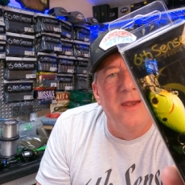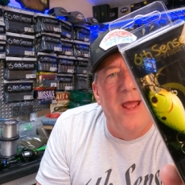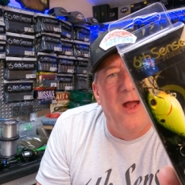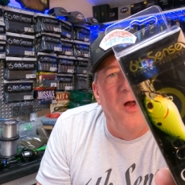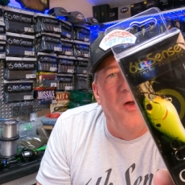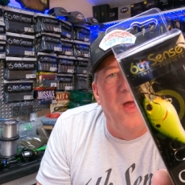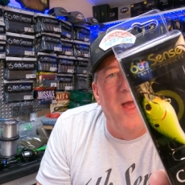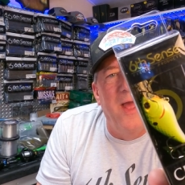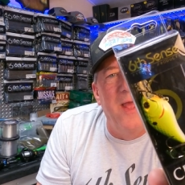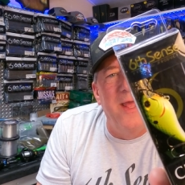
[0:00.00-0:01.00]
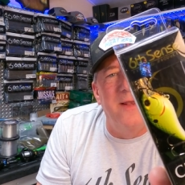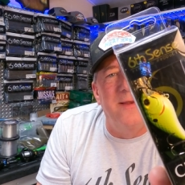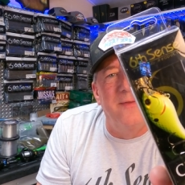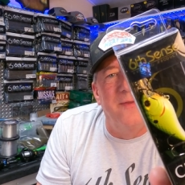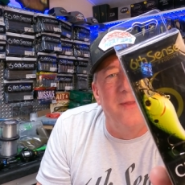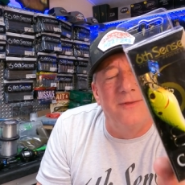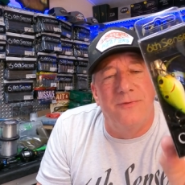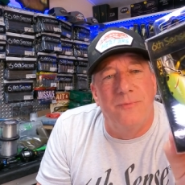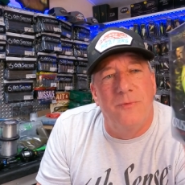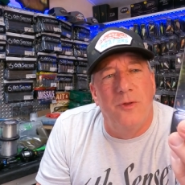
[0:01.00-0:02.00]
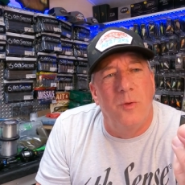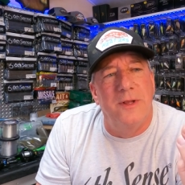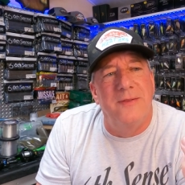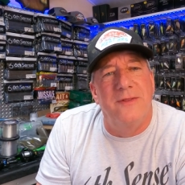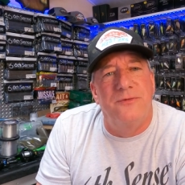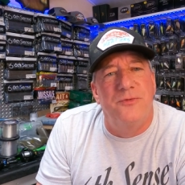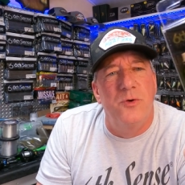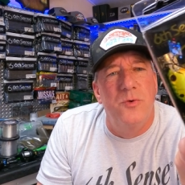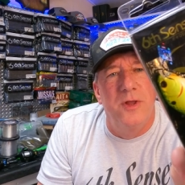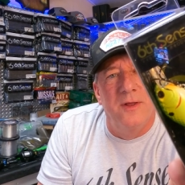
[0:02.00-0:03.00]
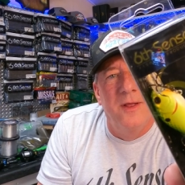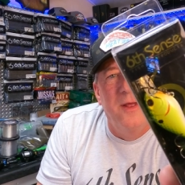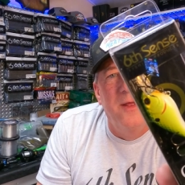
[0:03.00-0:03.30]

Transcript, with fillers: Now, don't let this fool you.